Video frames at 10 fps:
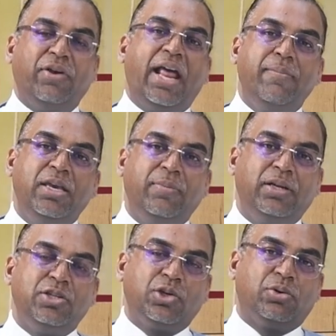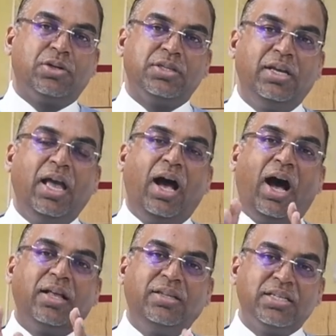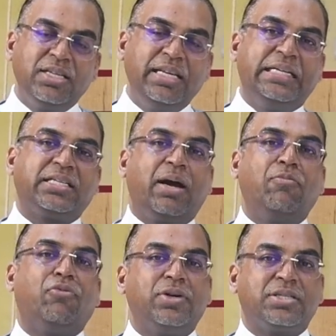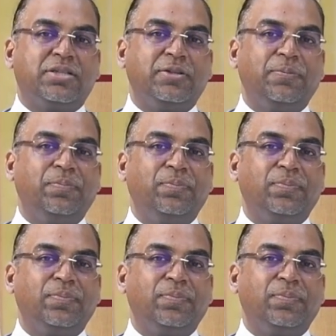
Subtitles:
An amiable ensures others' needs come first